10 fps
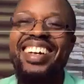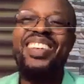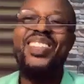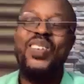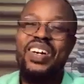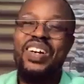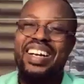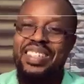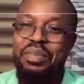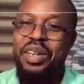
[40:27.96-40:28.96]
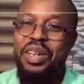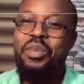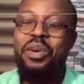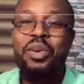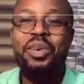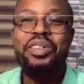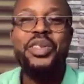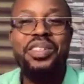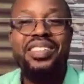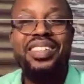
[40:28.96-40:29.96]
so long as the minimum
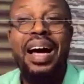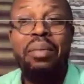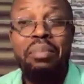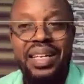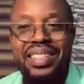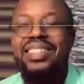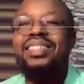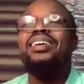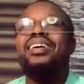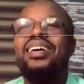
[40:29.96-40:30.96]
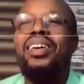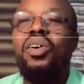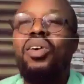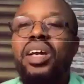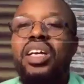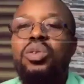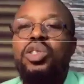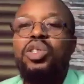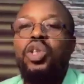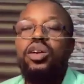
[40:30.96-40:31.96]
conditions are met. Okay, so
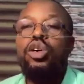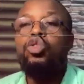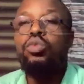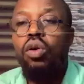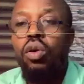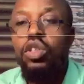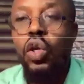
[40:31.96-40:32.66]
join us tomorrow,